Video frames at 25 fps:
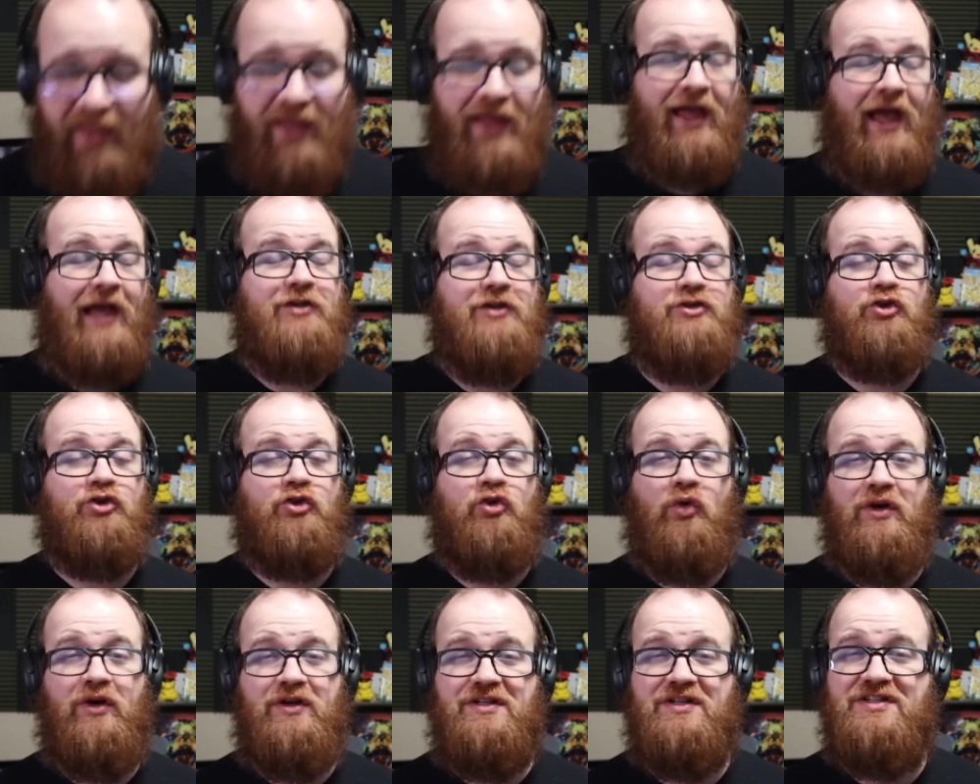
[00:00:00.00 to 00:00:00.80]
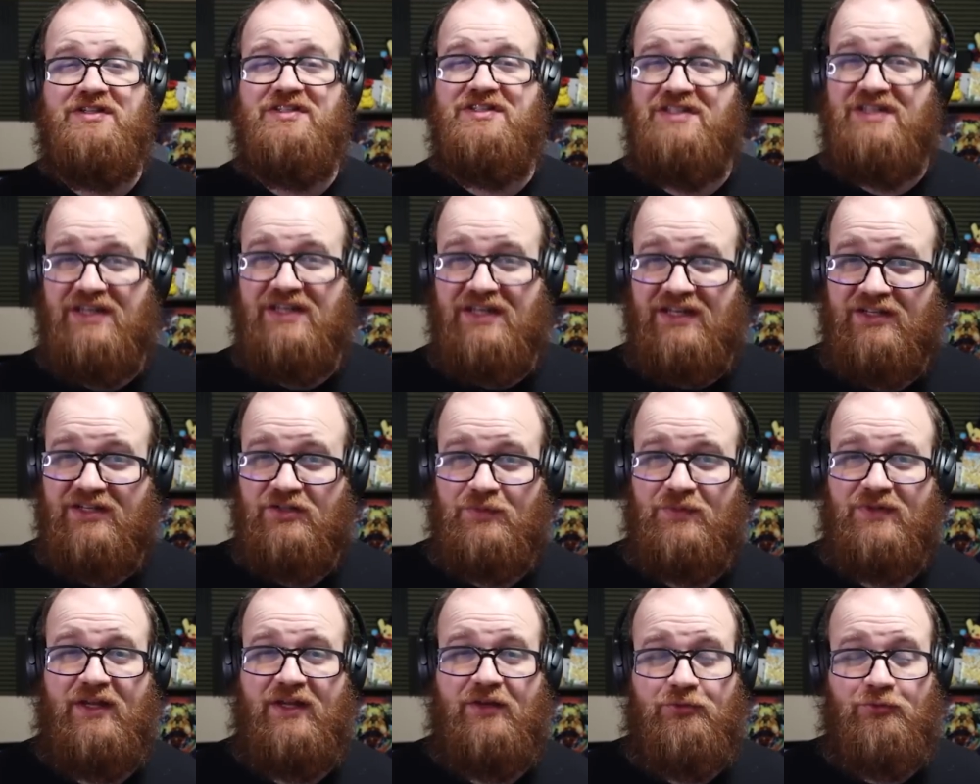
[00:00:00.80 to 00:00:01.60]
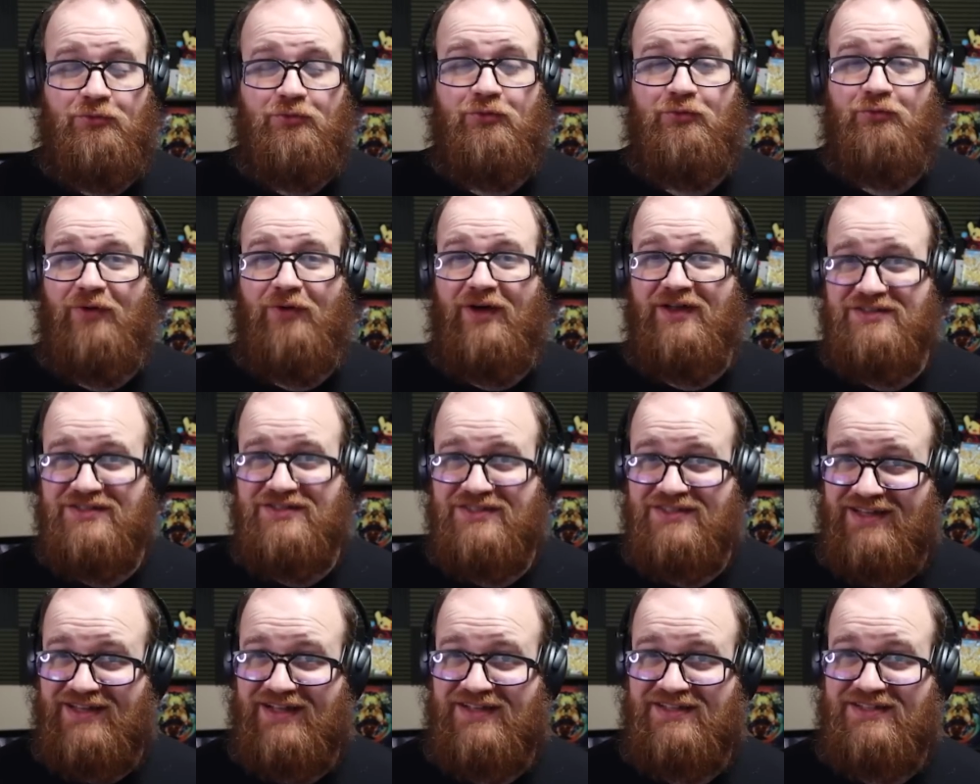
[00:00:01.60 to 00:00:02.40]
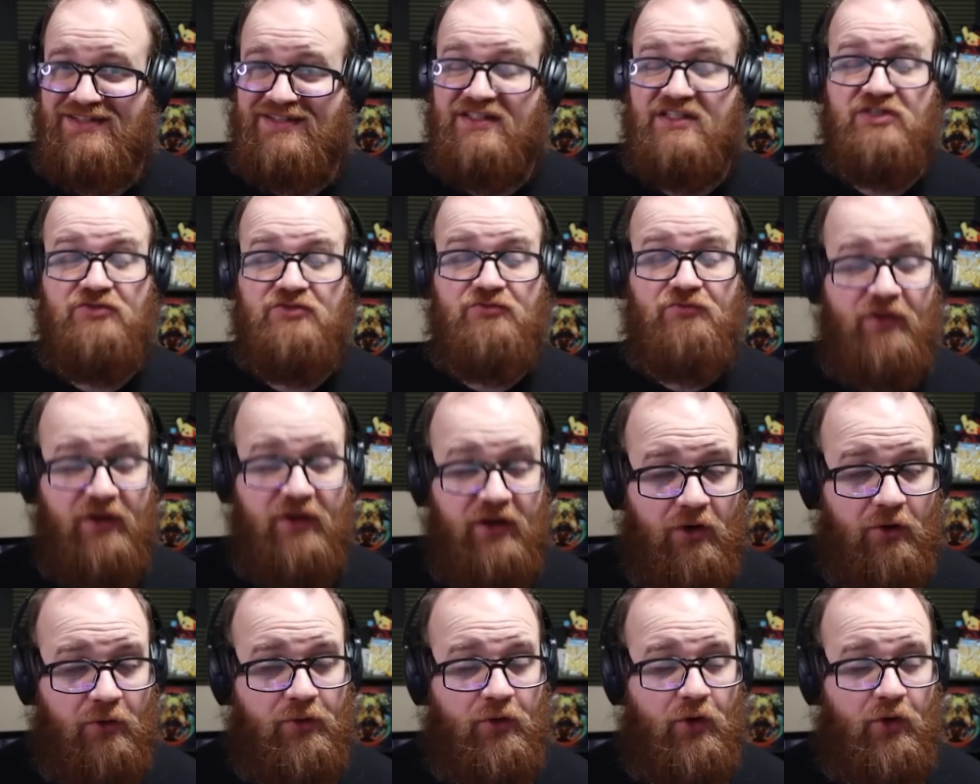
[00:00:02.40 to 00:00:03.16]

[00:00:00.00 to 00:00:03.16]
As you're going to see as we get through the rest of the decks in this video,